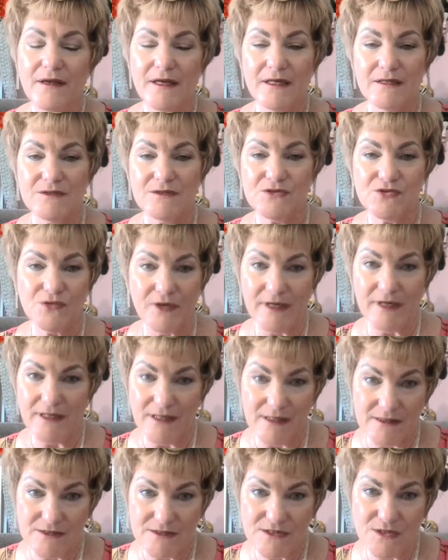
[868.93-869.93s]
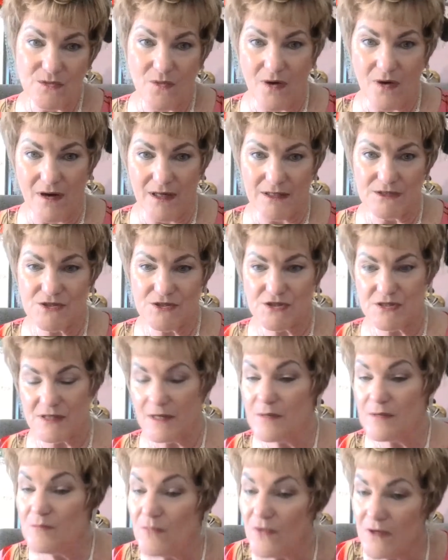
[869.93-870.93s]
intriguing to watch
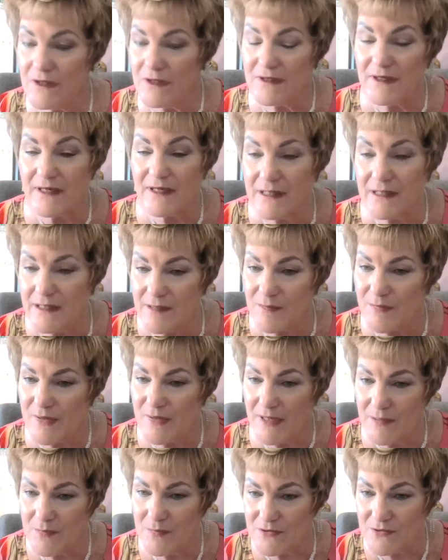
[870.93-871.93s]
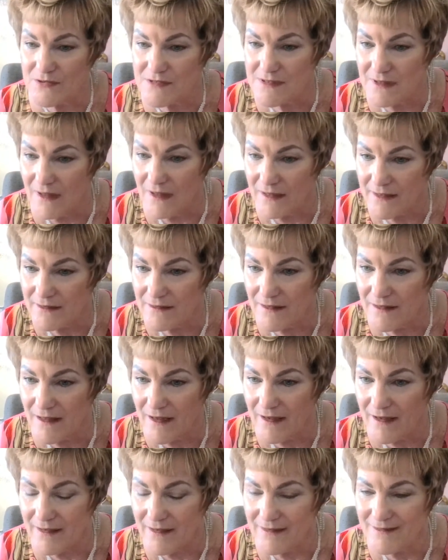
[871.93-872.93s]
someone eat peppers like
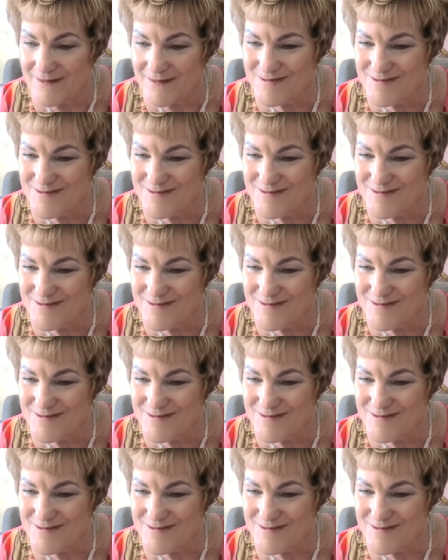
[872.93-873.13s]
that.